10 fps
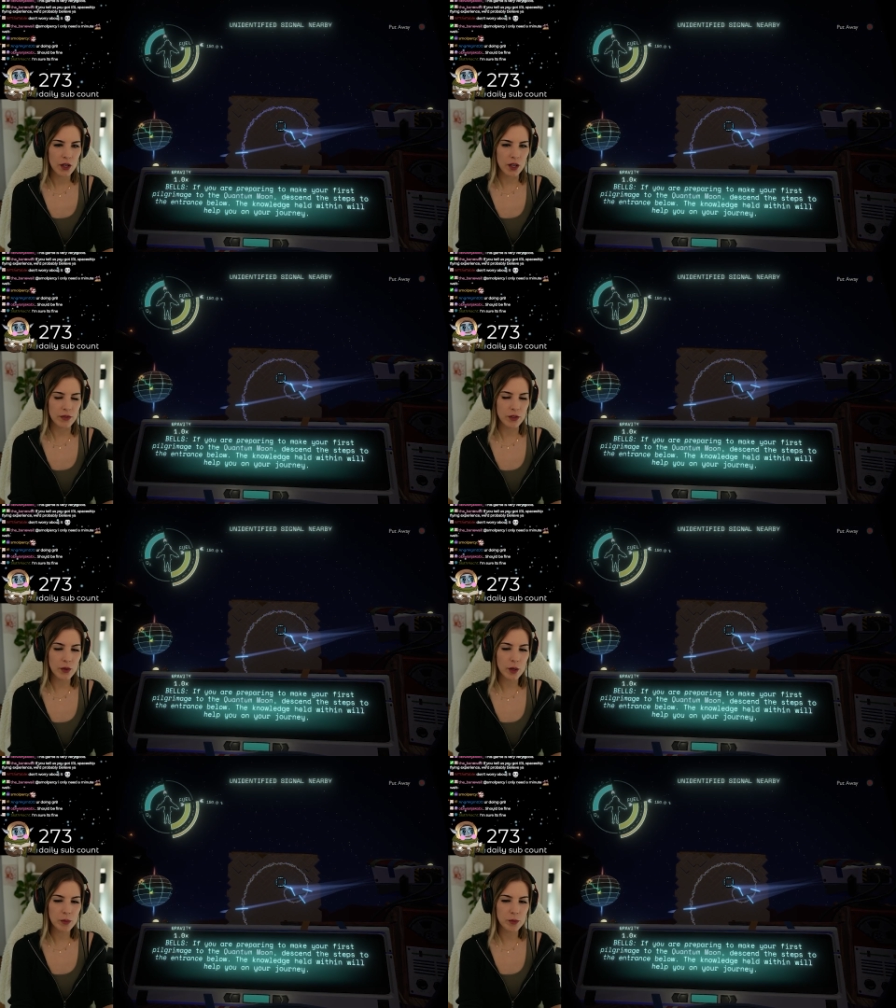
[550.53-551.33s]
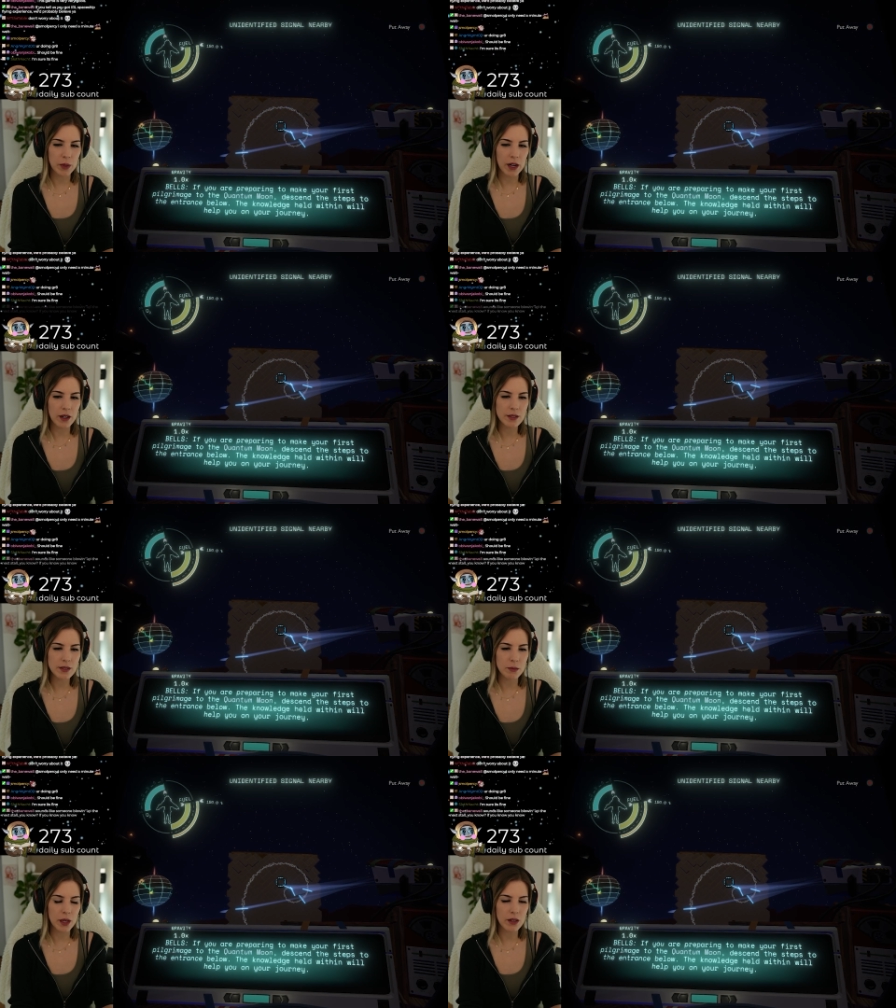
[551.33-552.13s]
If you are preparing to
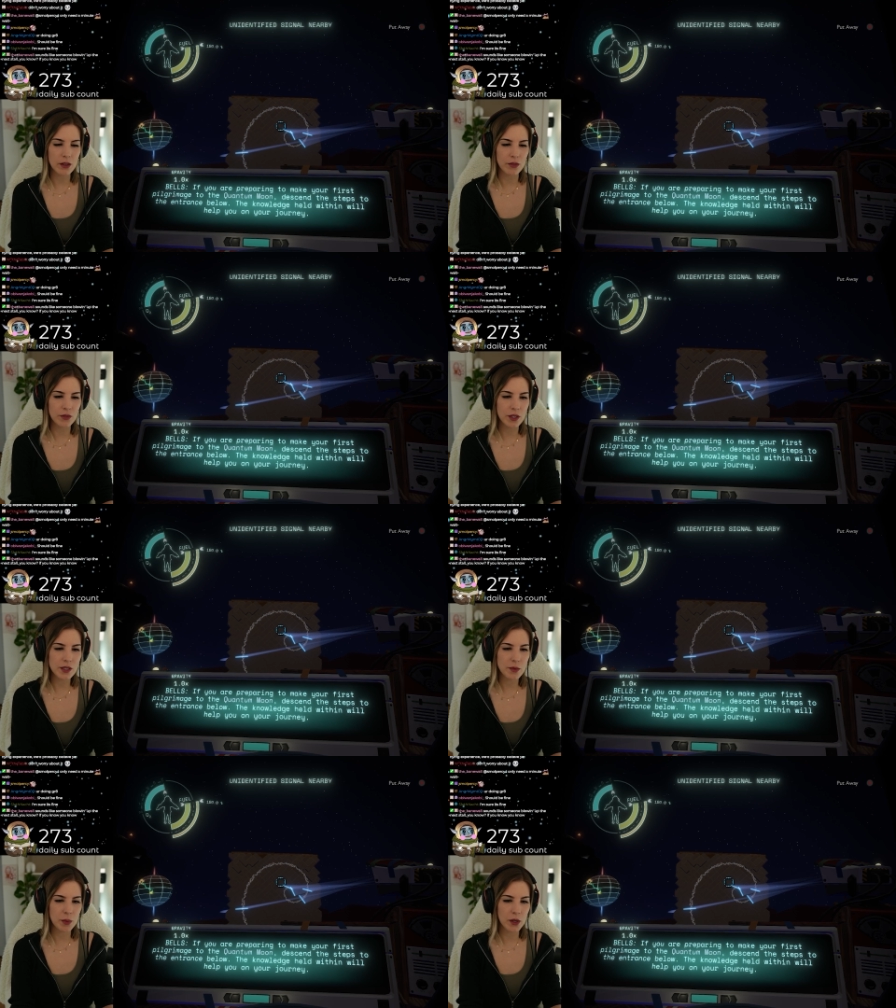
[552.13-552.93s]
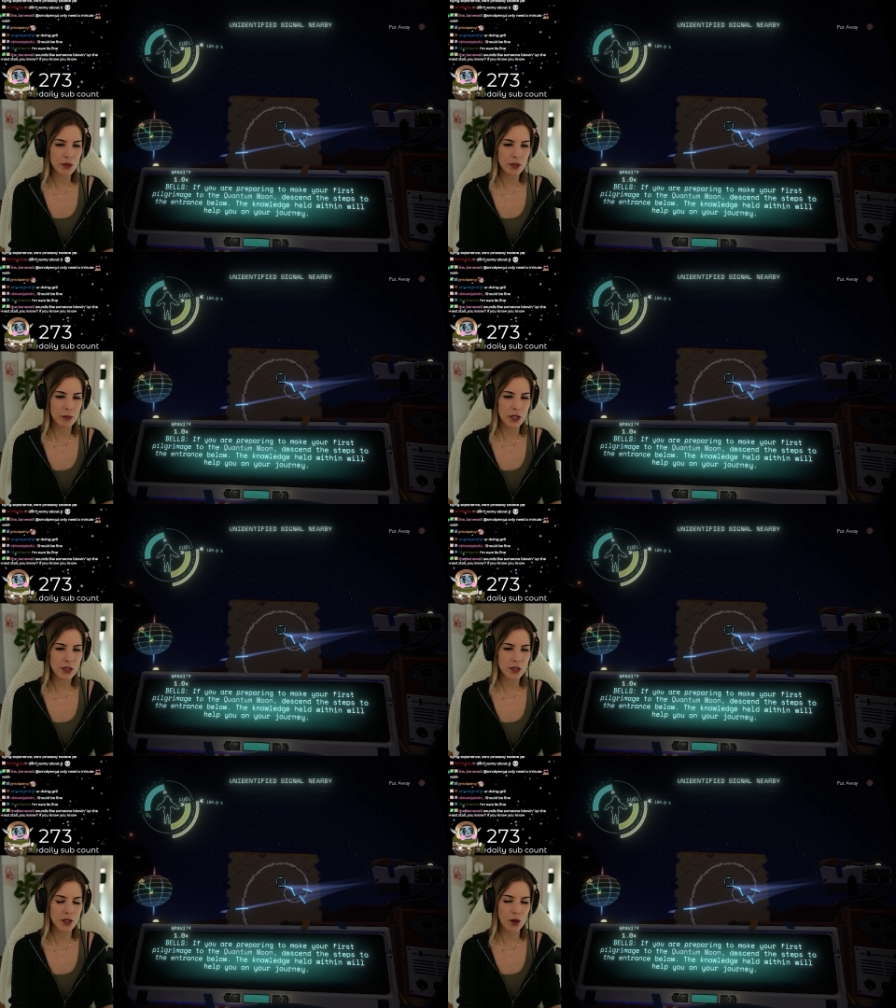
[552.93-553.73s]
make your first pilgrimage
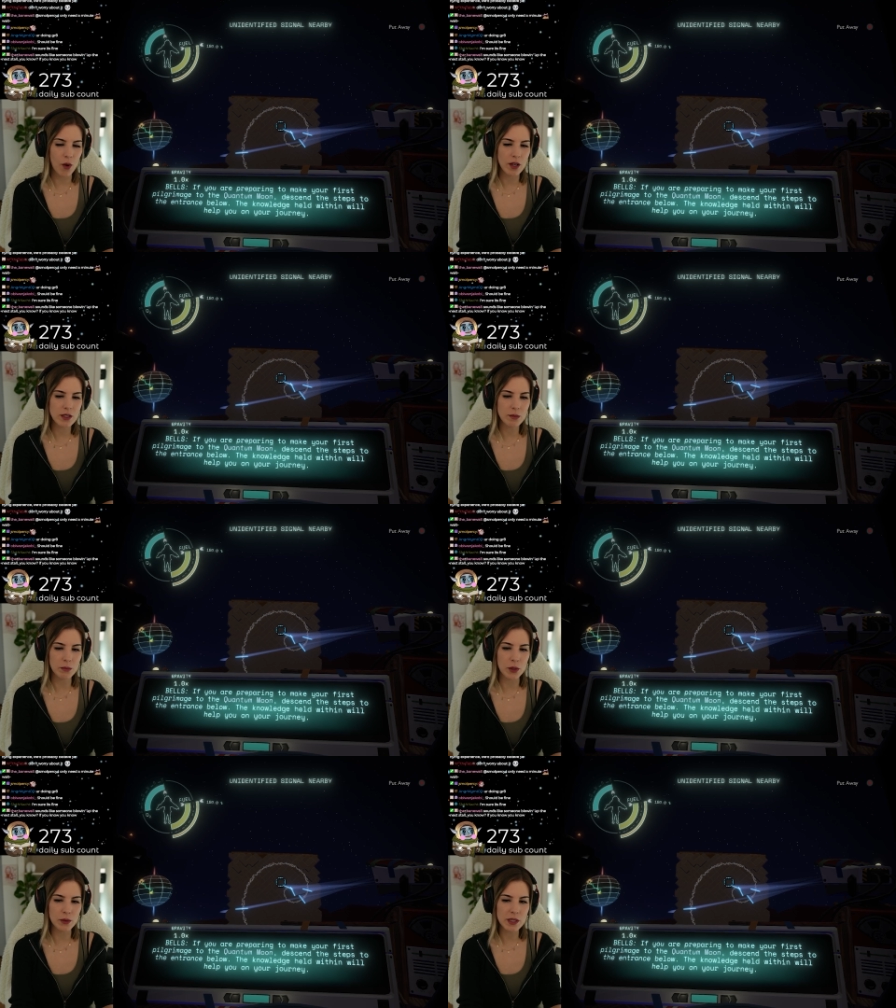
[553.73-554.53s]
to the quantum moon,